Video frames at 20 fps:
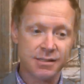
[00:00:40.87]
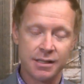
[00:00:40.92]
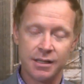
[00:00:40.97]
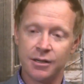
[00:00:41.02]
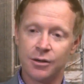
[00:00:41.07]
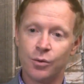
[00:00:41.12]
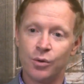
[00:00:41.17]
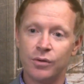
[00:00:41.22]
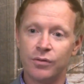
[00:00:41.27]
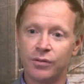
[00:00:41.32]
That's
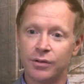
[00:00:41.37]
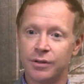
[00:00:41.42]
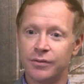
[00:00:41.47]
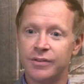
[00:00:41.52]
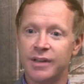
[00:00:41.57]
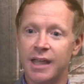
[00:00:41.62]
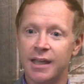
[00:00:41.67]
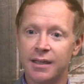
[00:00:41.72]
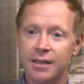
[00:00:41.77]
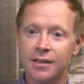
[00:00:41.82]
the equivalent
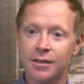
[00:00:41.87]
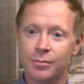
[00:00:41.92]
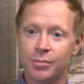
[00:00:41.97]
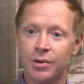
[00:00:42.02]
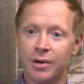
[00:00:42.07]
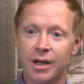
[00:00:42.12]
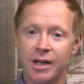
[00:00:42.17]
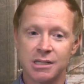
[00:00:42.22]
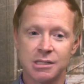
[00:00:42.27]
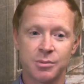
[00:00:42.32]
of taking
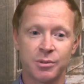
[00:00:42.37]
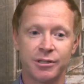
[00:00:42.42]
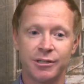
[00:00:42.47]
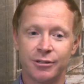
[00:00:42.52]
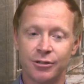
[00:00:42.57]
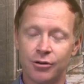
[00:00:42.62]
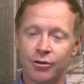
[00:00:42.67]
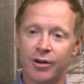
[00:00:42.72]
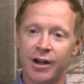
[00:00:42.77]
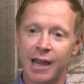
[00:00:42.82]

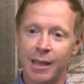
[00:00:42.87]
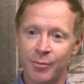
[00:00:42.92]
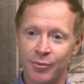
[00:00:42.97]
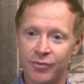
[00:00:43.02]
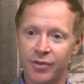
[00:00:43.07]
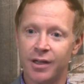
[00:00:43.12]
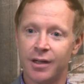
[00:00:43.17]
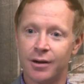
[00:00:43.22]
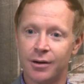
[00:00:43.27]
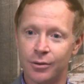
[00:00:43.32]
approximately a gram
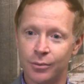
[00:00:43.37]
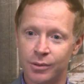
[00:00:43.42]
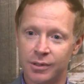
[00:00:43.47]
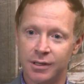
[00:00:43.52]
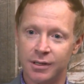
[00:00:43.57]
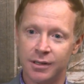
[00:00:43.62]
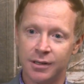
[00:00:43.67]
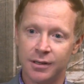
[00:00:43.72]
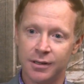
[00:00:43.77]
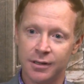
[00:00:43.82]
of
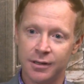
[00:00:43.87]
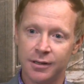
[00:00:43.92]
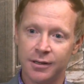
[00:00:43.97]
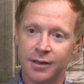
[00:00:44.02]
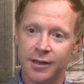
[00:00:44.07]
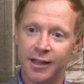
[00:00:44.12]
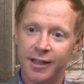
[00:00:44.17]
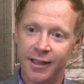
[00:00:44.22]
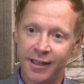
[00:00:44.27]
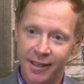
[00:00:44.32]
heroin
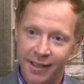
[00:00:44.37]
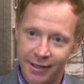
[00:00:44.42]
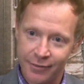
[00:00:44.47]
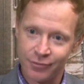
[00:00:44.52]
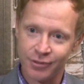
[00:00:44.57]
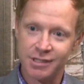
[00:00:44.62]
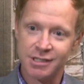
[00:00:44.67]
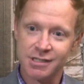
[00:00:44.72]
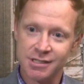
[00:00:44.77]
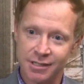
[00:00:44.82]

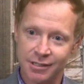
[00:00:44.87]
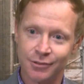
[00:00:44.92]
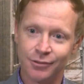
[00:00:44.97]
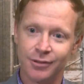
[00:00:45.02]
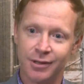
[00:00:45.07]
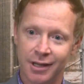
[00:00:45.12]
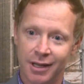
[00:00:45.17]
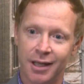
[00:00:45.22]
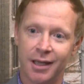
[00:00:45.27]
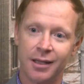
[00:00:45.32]
every
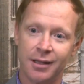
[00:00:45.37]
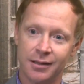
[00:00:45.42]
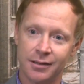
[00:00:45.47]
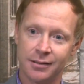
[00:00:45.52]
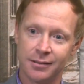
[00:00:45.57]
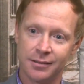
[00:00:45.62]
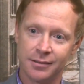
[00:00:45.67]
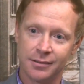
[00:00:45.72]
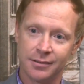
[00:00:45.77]
single day.